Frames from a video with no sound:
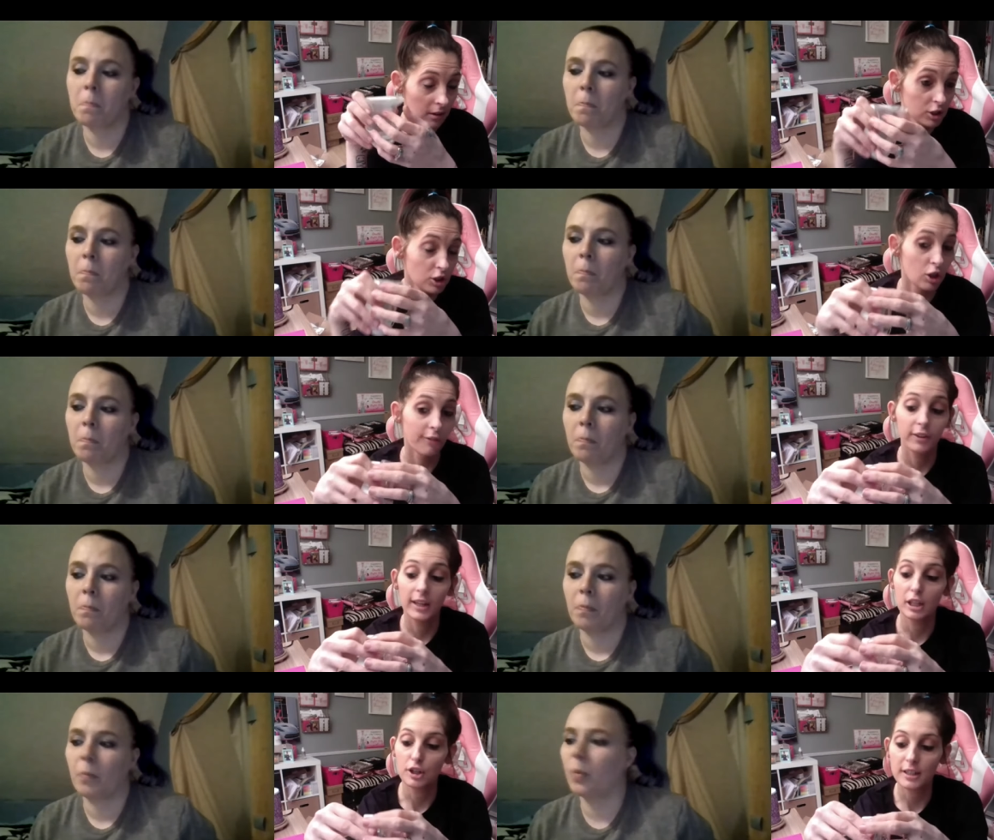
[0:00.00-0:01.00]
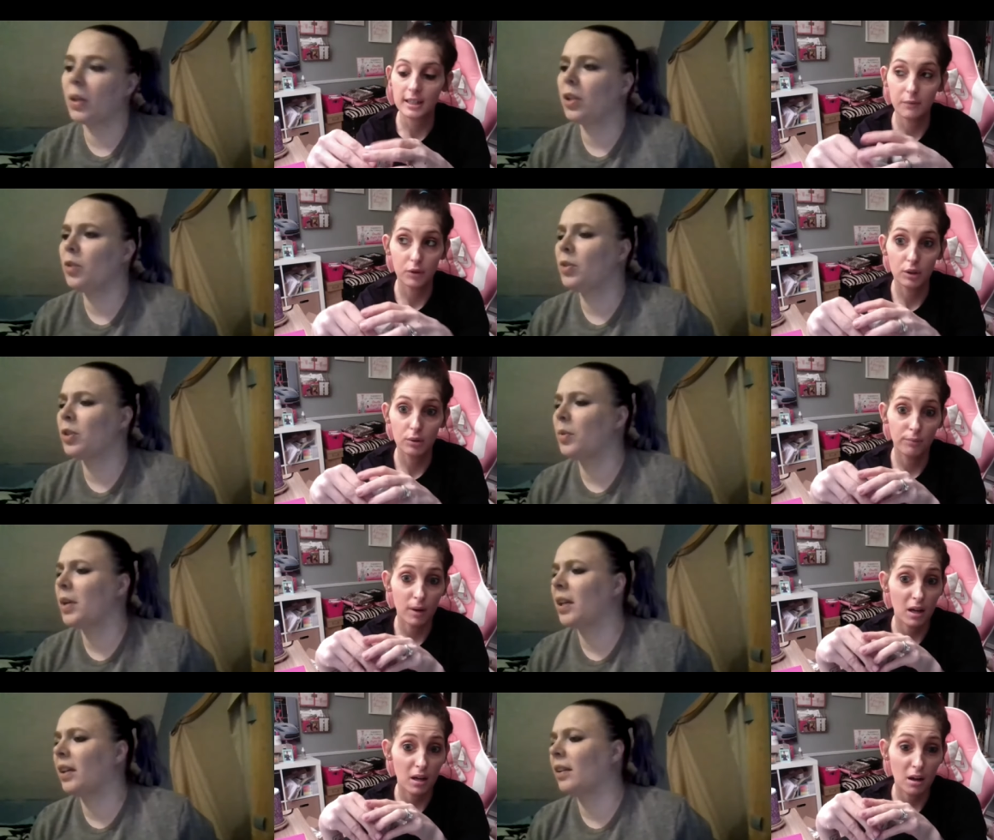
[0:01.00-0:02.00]
Speaker 1: So you're like you you,
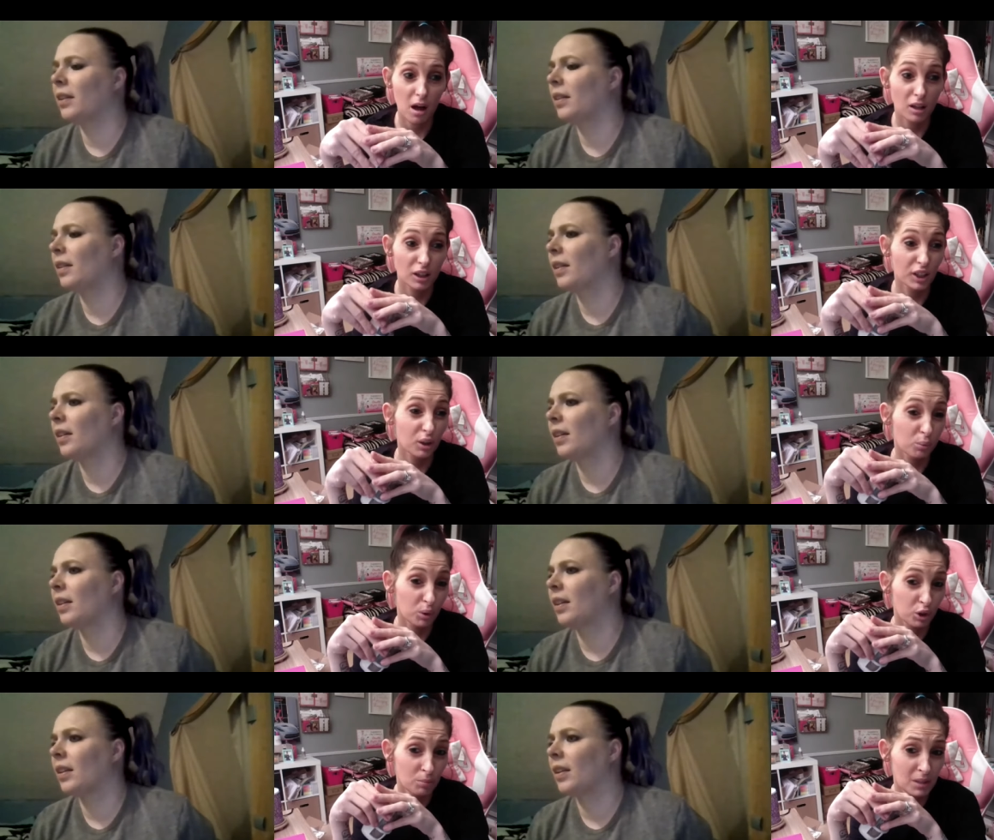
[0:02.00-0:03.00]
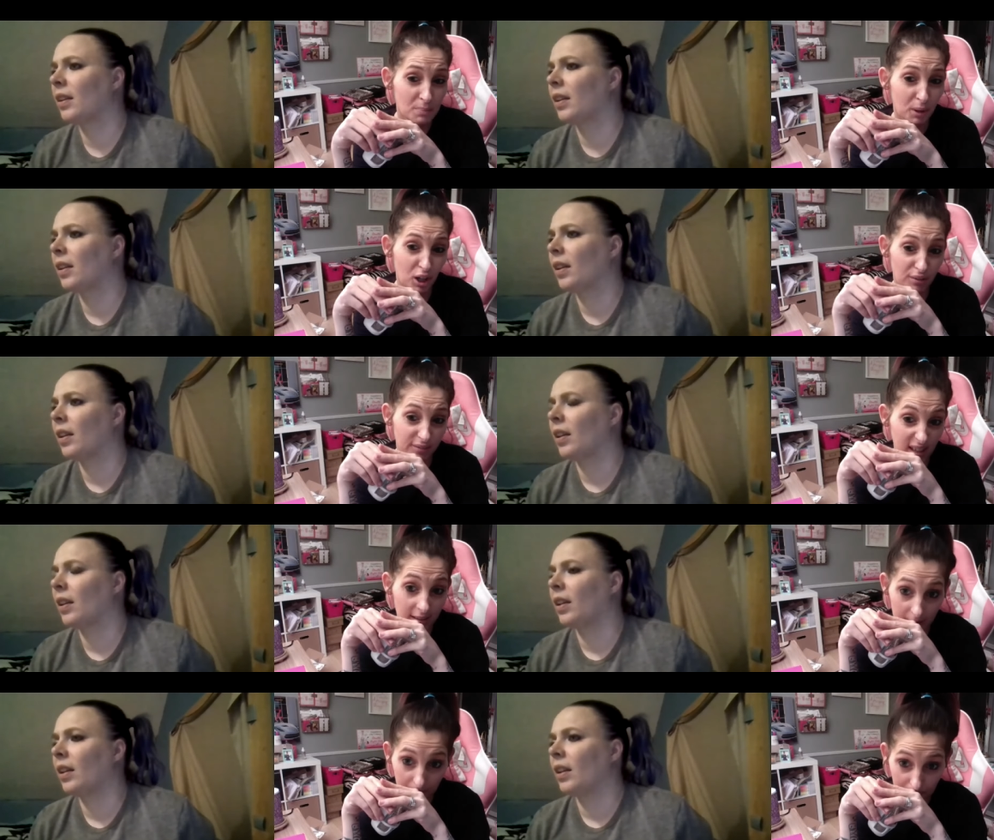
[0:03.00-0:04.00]
a little room is
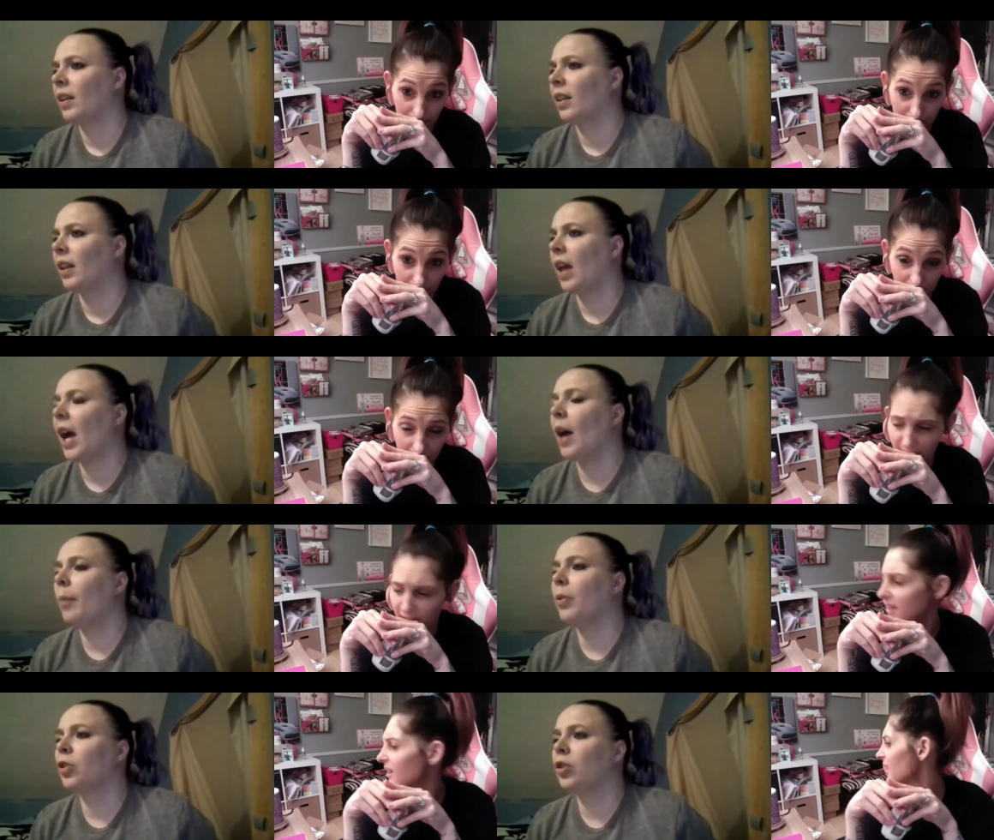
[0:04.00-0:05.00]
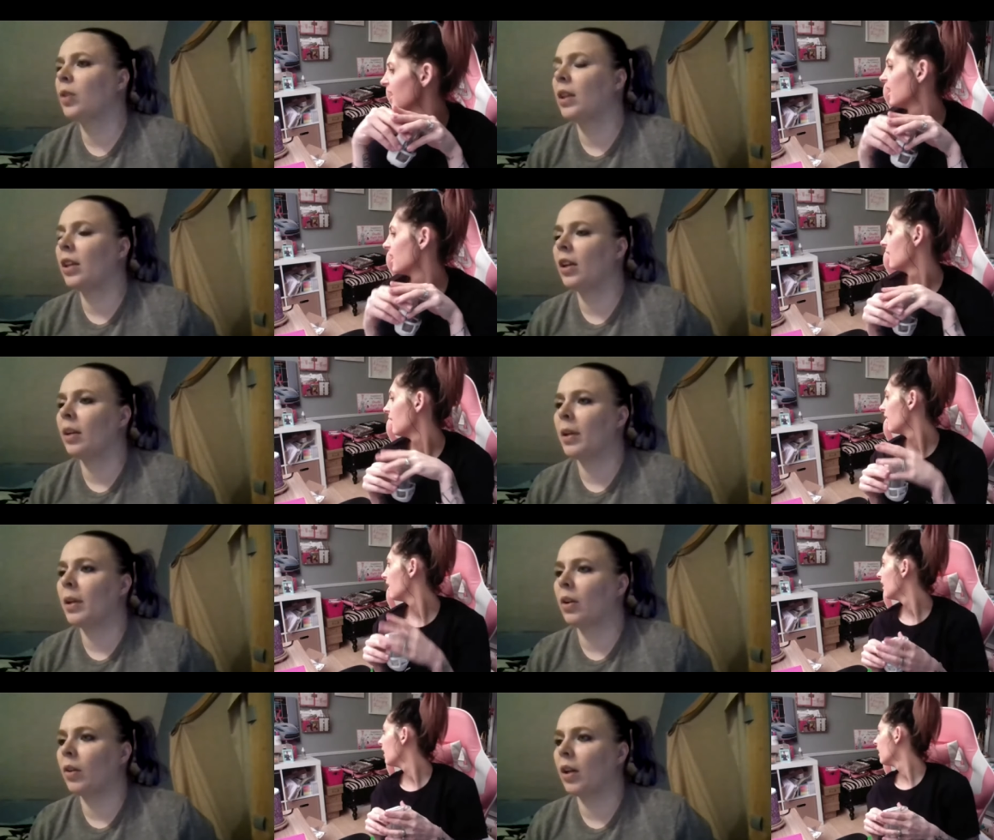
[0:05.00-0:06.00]
perfect.
Speaker 2: I'll put you in there in a minute,
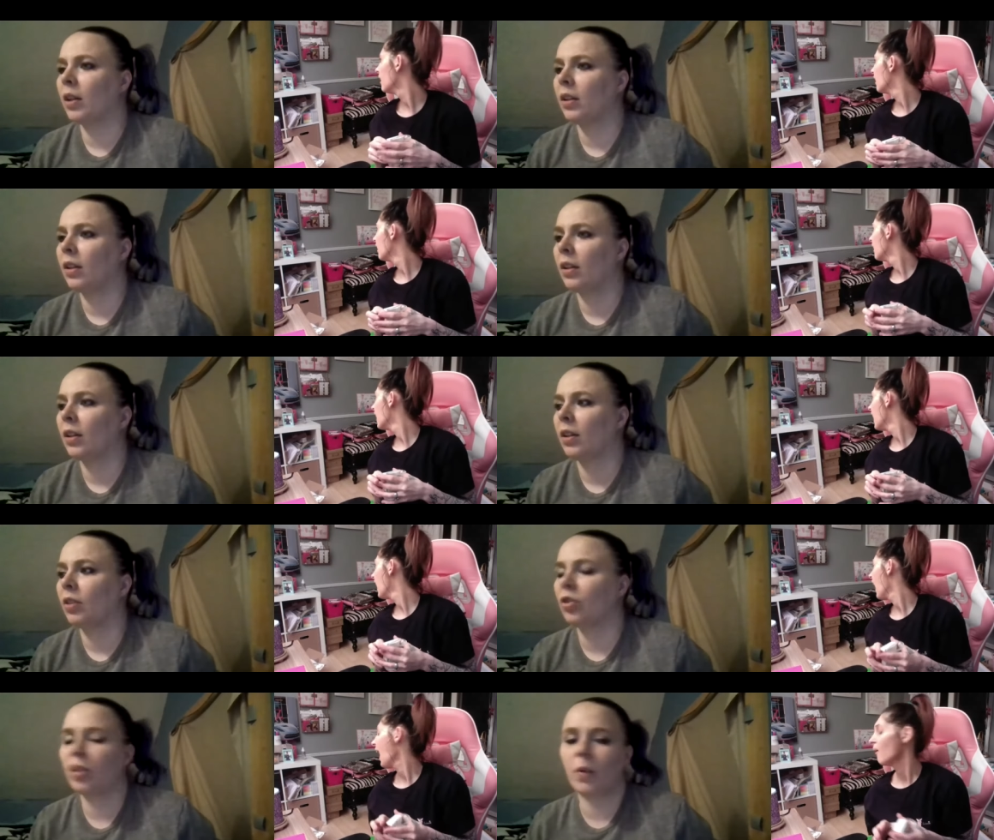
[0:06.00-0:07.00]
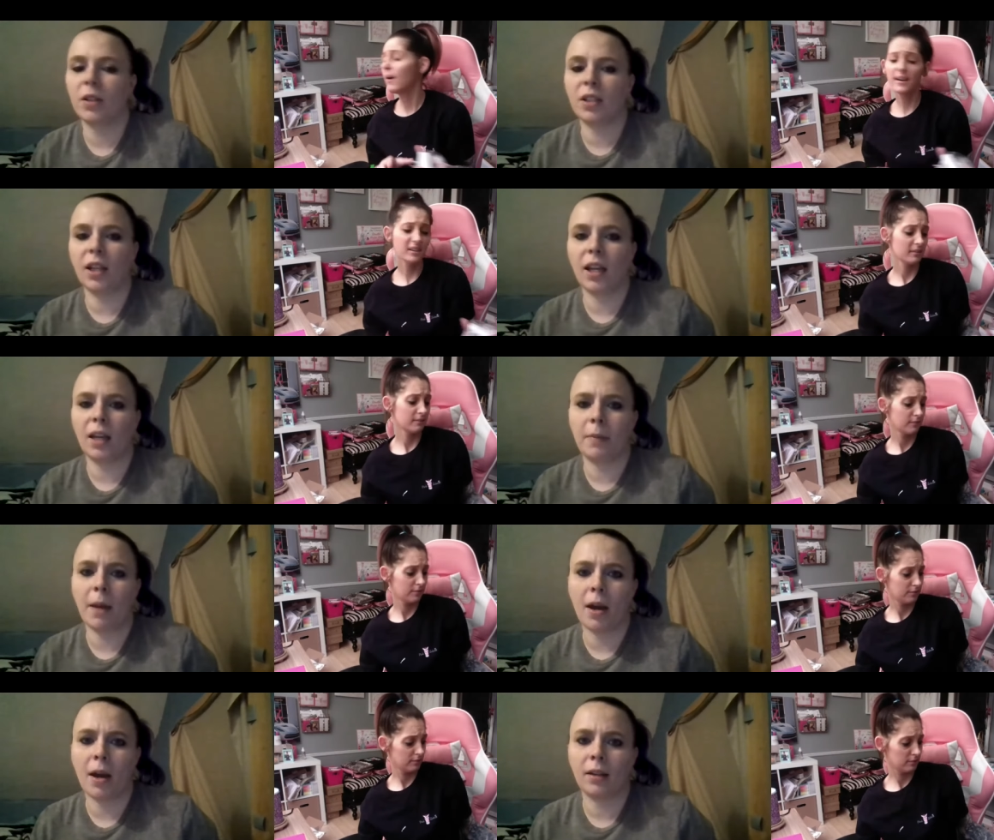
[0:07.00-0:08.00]
okay? She wants to get in my
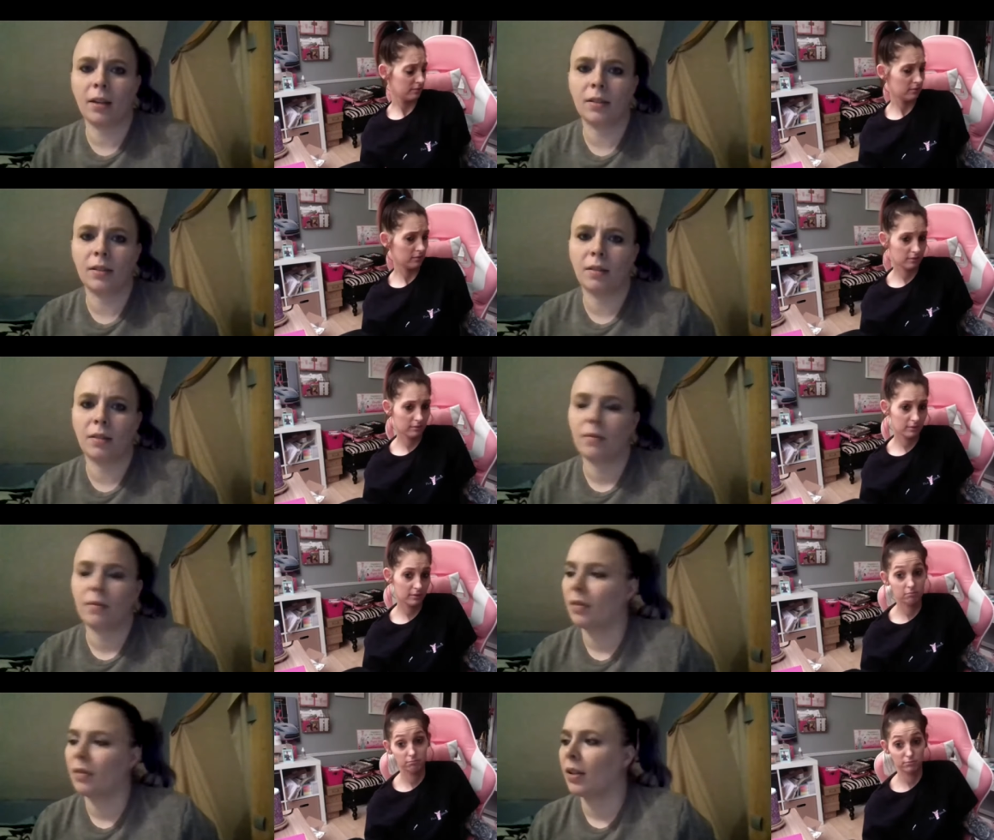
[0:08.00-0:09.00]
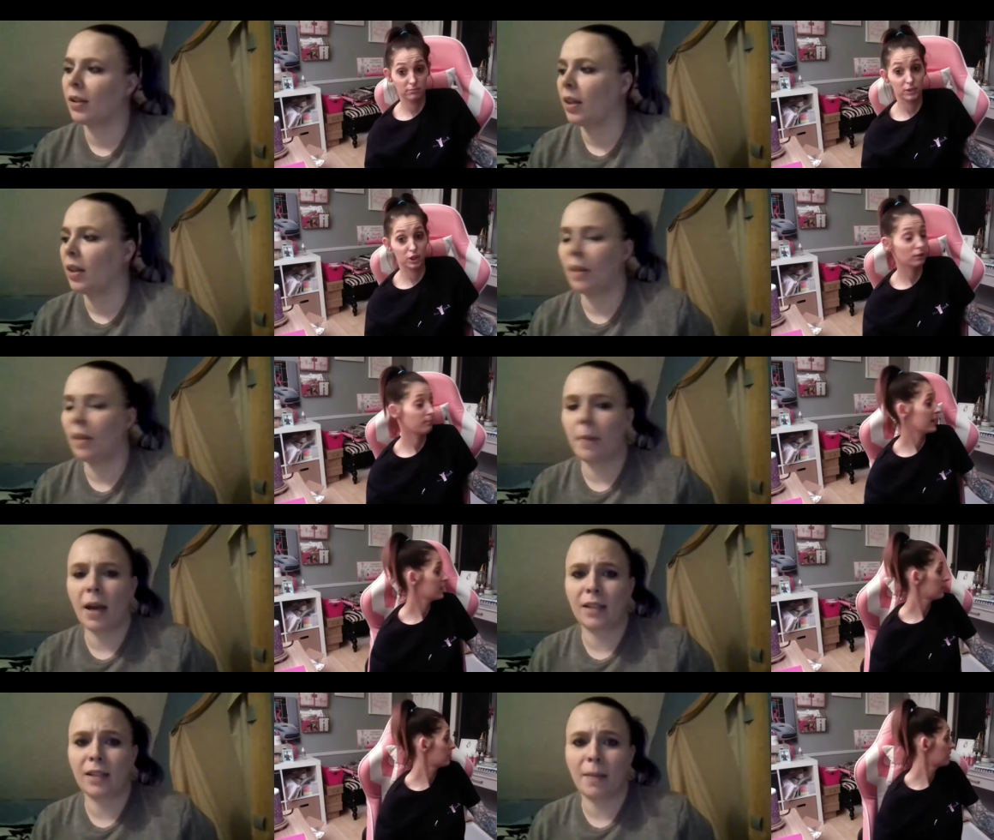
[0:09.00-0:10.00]
box. Girl, the box
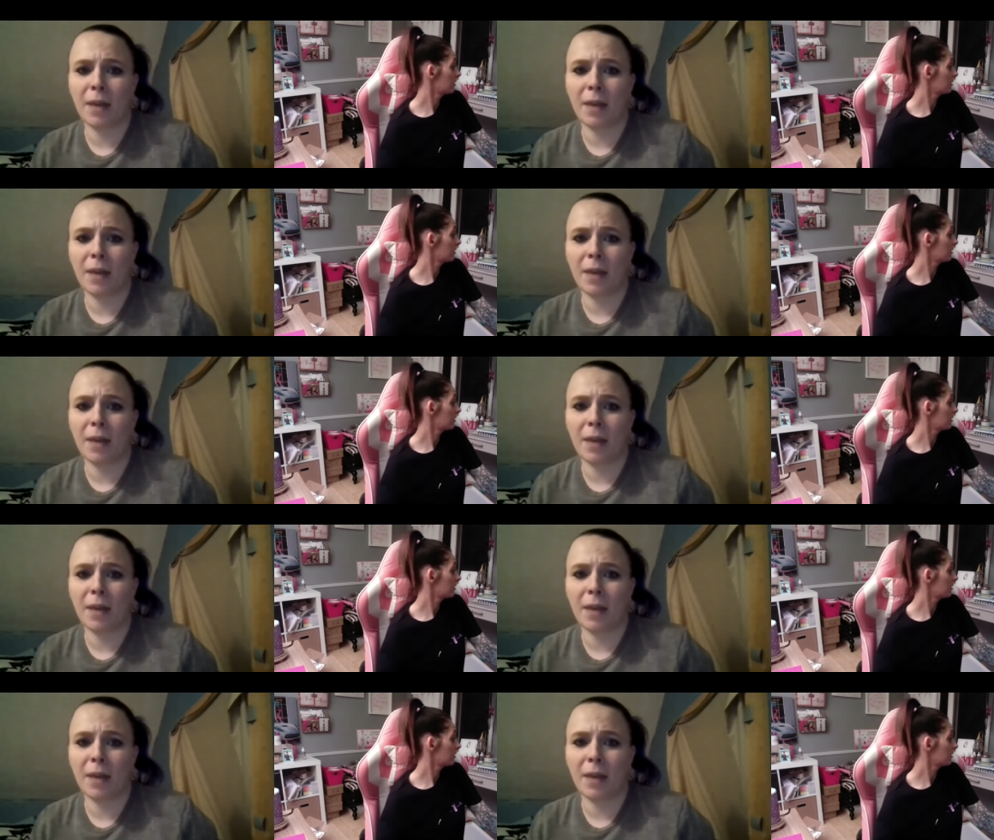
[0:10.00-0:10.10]
that my